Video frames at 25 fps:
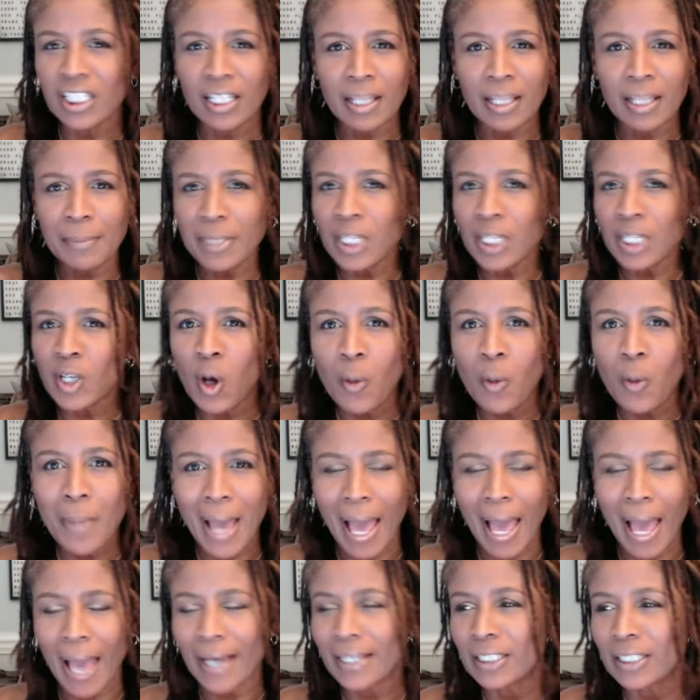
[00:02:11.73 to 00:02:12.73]
Let me go
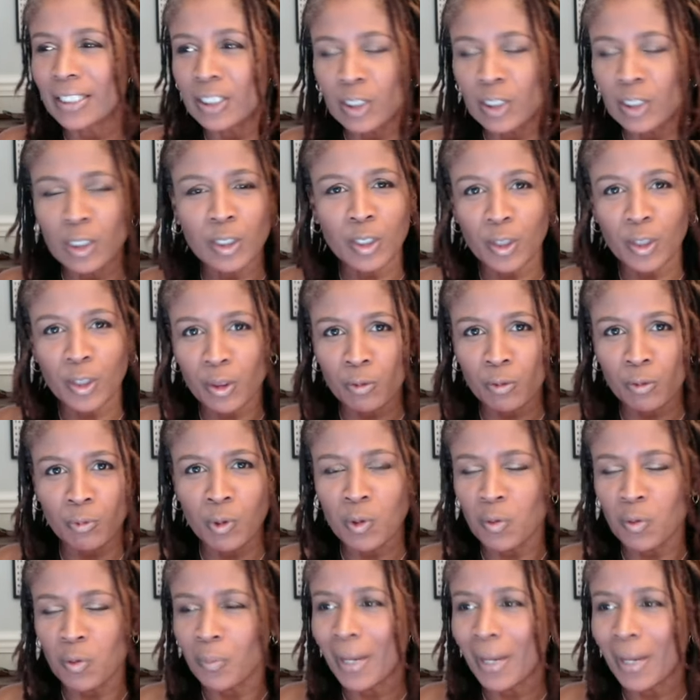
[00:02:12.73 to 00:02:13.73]
back, look
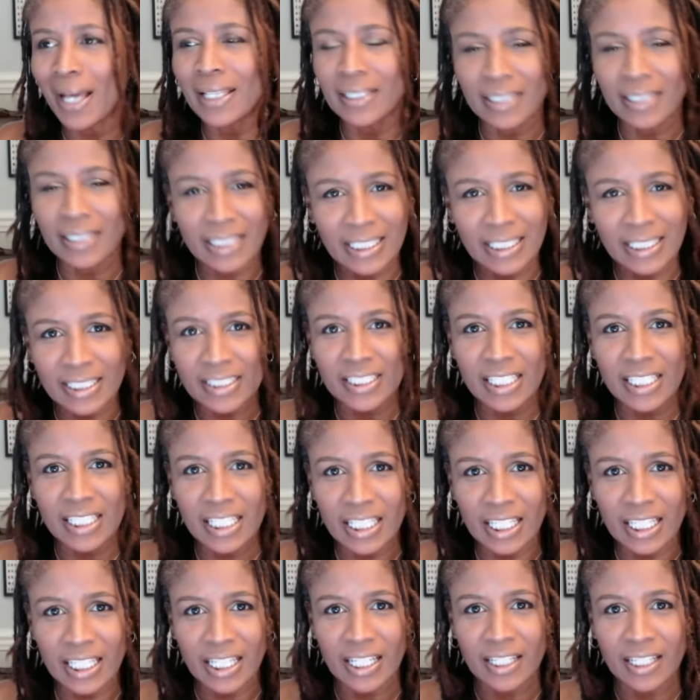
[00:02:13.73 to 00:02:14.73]
through my
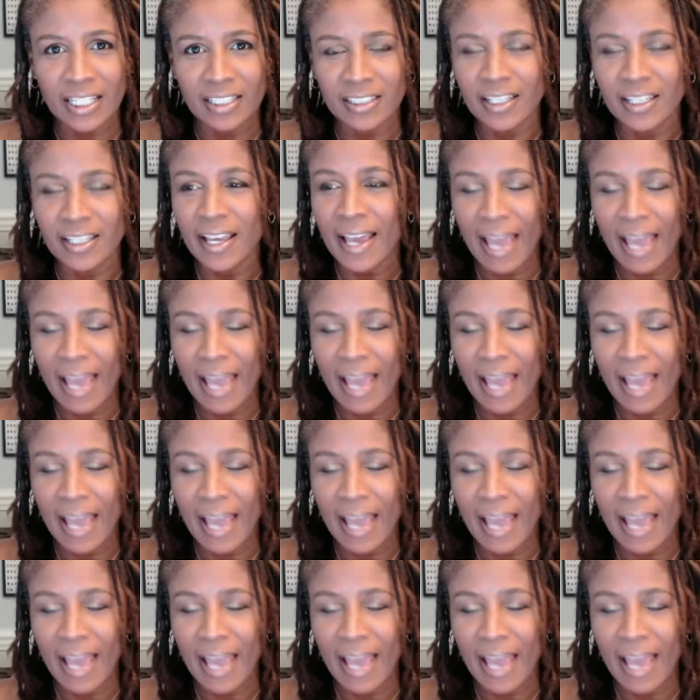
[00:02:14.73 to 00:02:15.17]
LinkedIn